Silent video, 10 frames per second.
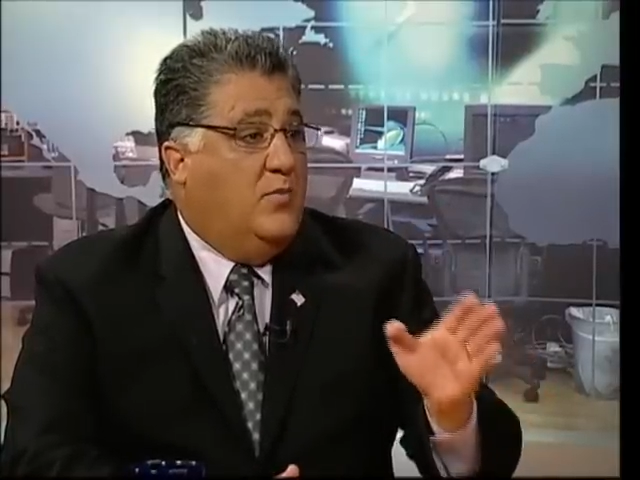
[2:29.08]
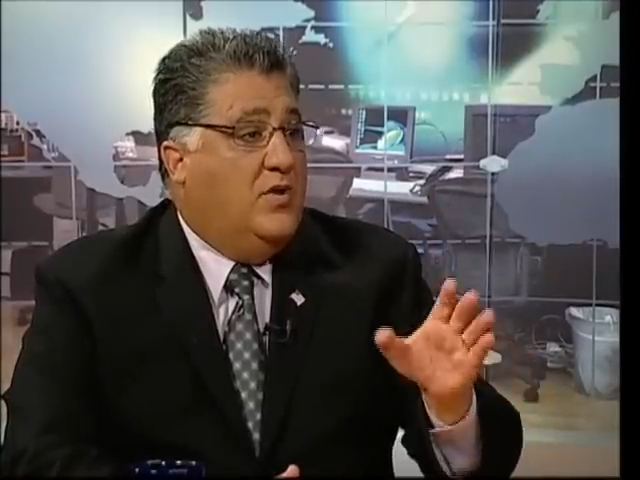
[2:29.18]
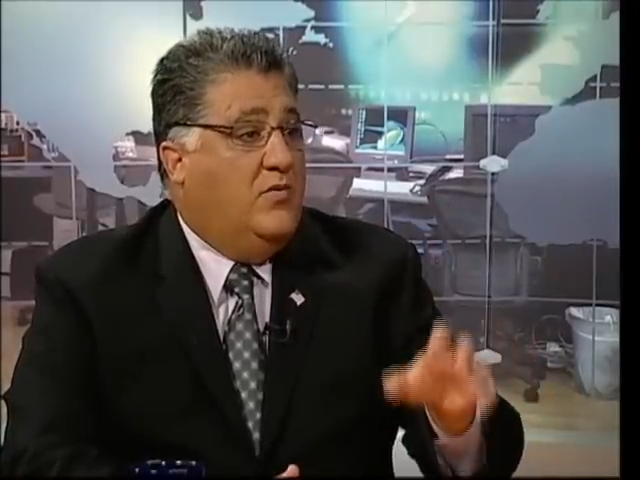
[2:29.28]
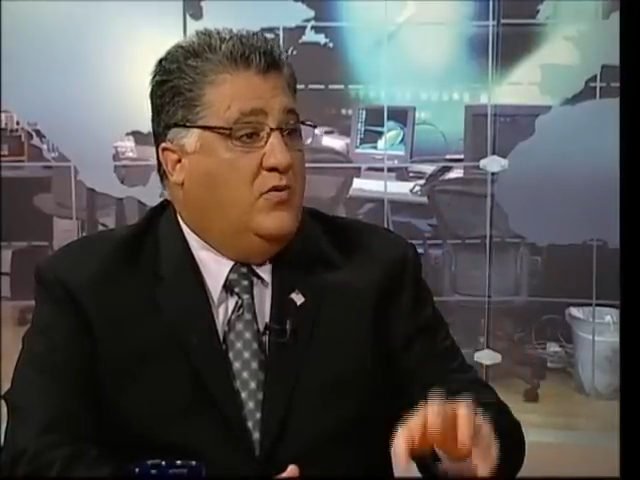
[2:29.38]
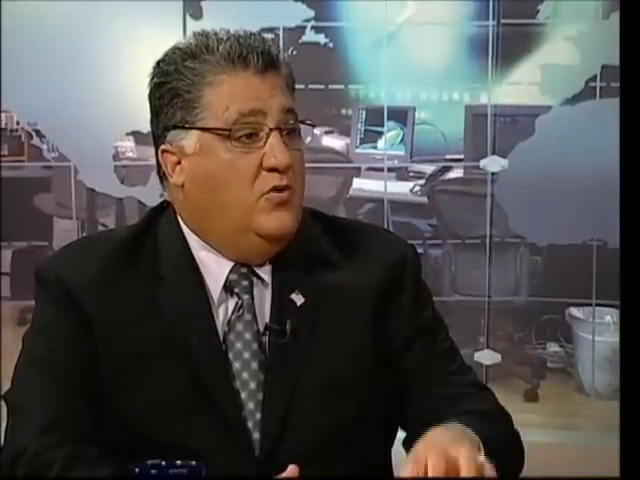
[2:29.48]

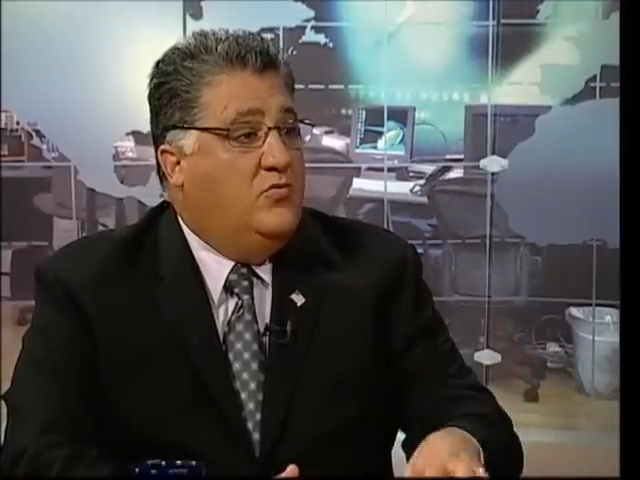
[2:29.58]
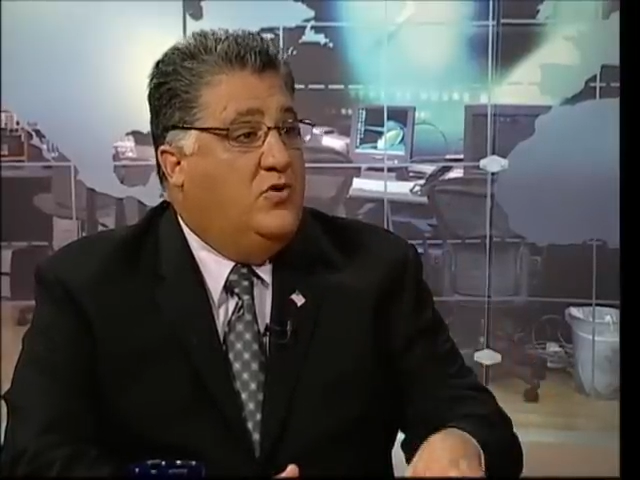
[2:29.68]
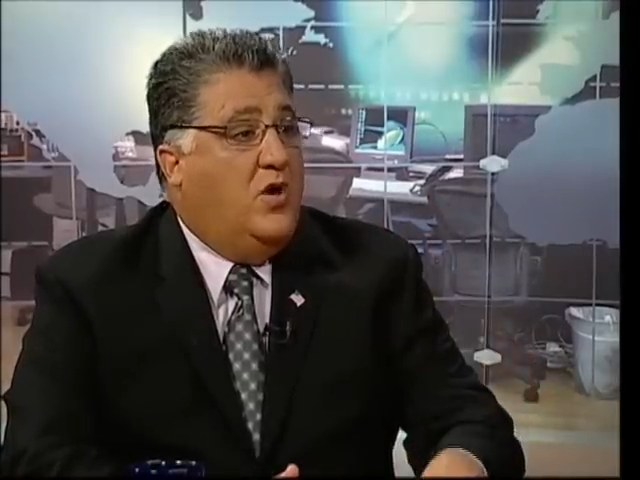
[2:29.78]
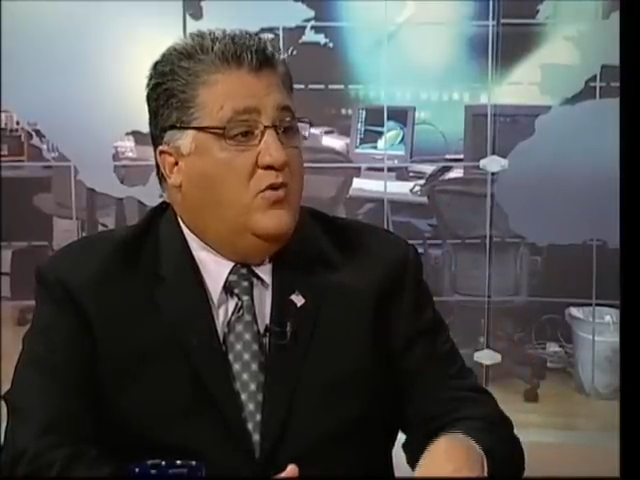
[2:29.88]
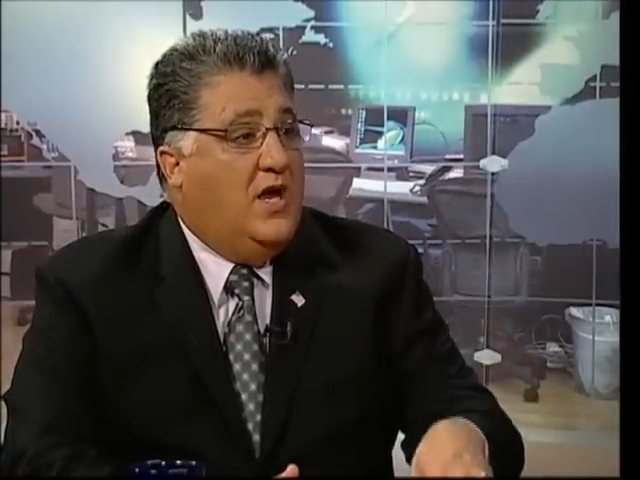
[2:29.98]
But you
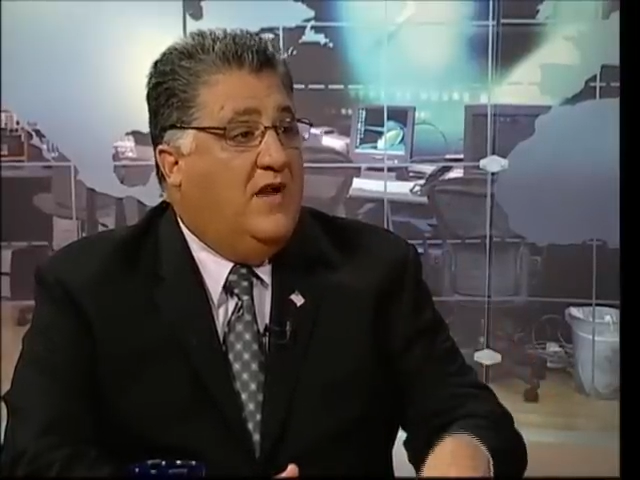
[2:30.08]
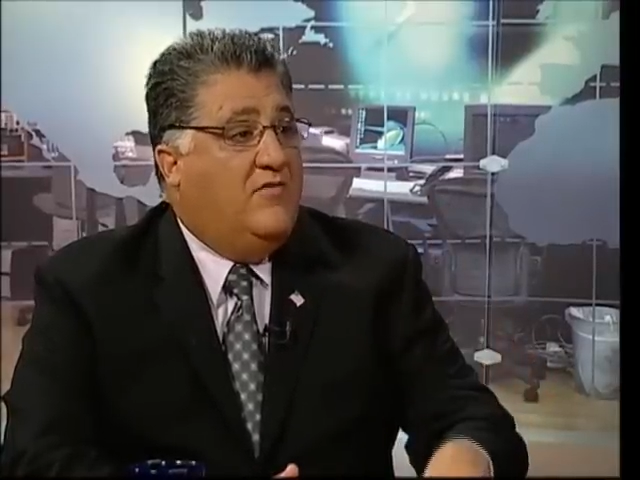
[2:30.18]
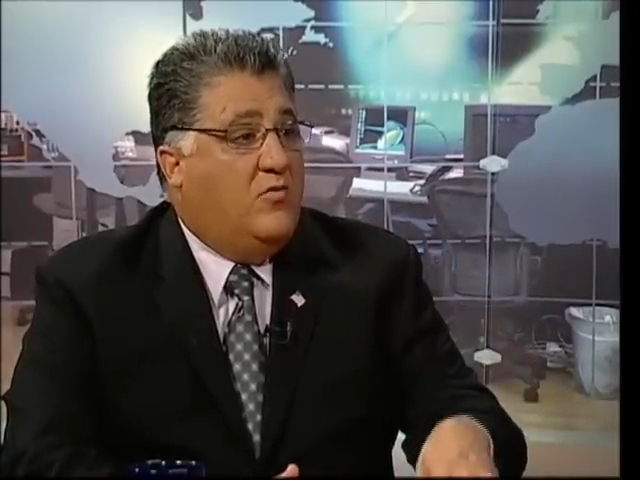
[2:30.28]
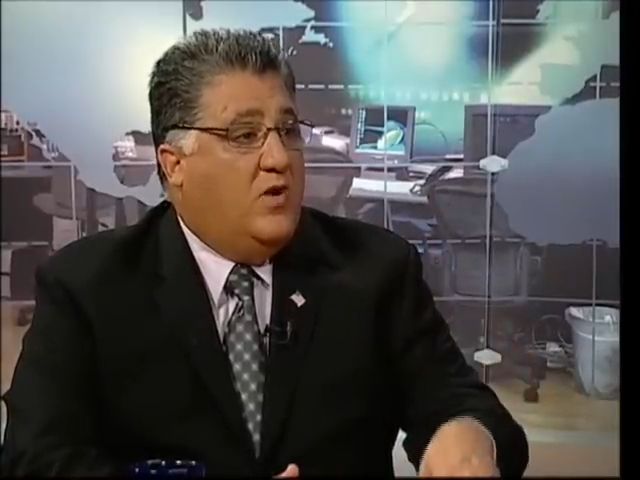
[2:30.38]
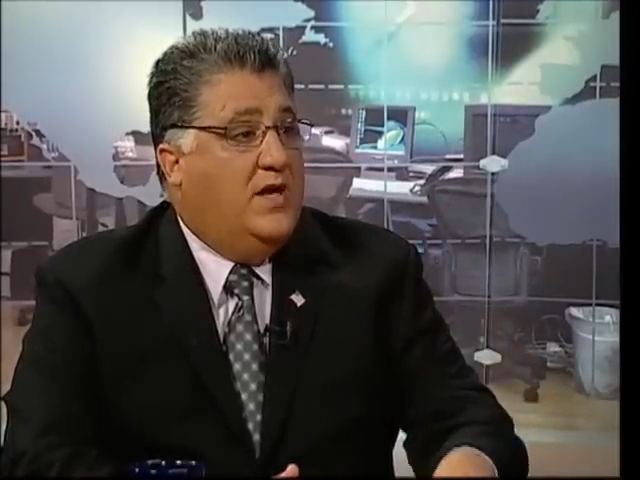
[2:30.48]
don't
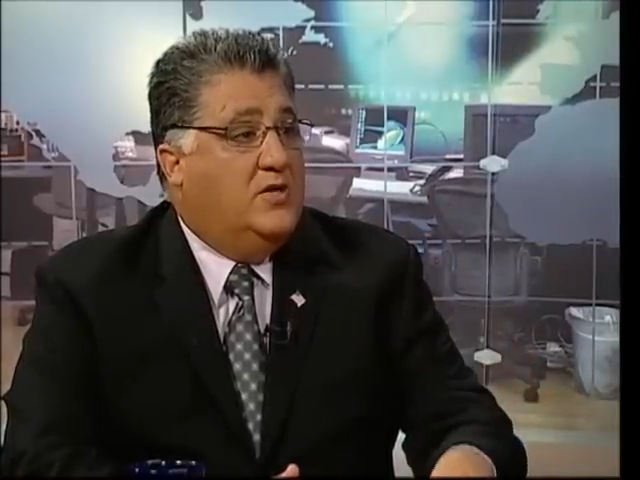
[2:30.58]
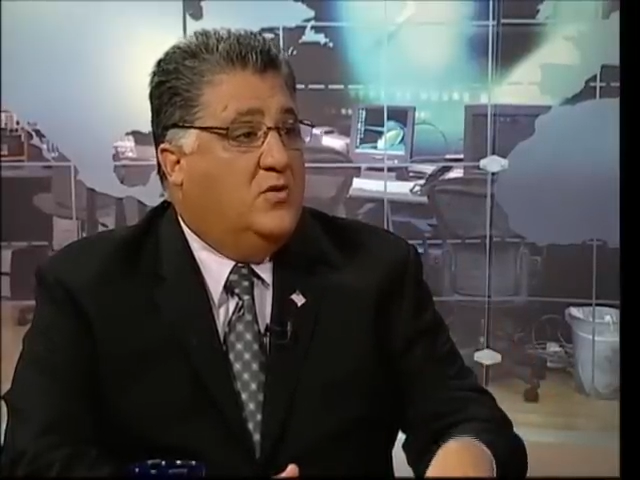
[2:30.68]
have a right